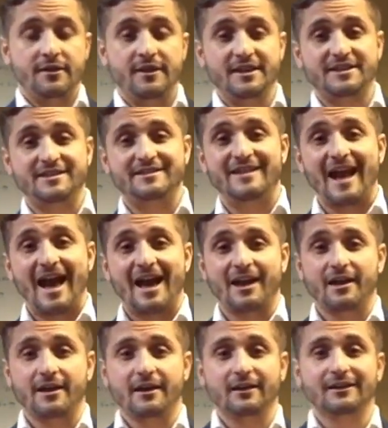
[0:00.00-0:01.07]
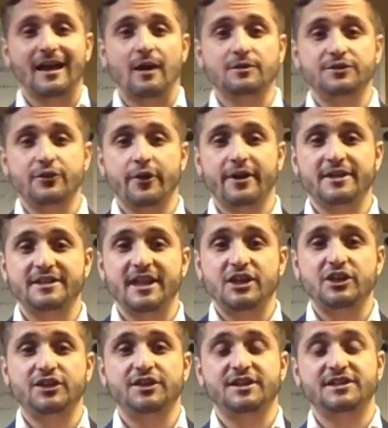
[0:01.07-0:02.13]
This data allows the
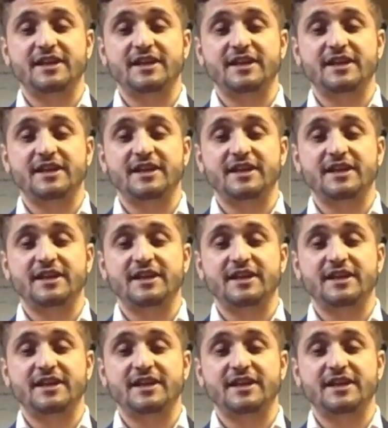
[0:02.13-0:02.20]
organization to